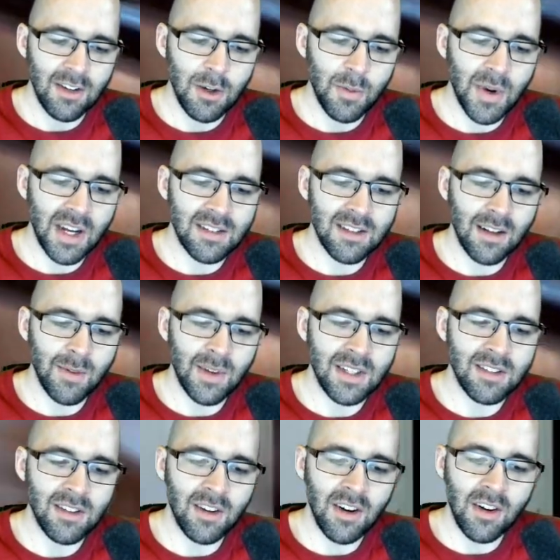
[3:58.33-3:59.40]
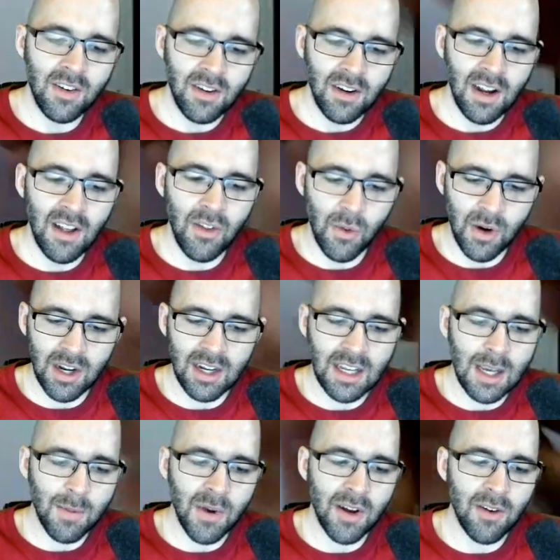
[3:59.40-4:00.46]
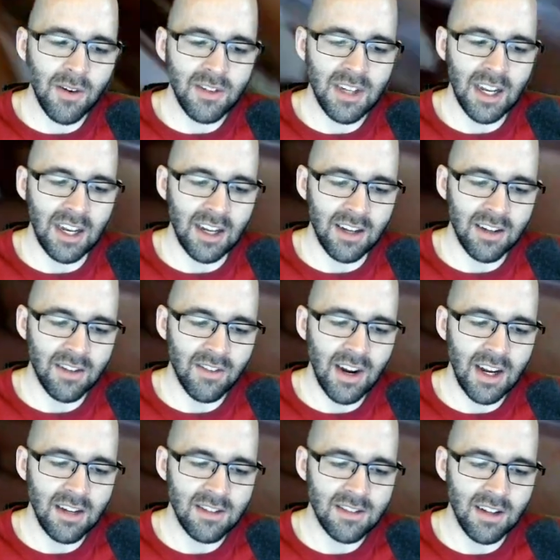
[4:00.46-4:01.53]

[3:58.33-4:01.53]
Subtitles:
2 pi is going to be 0, and going to keep on rotating, right?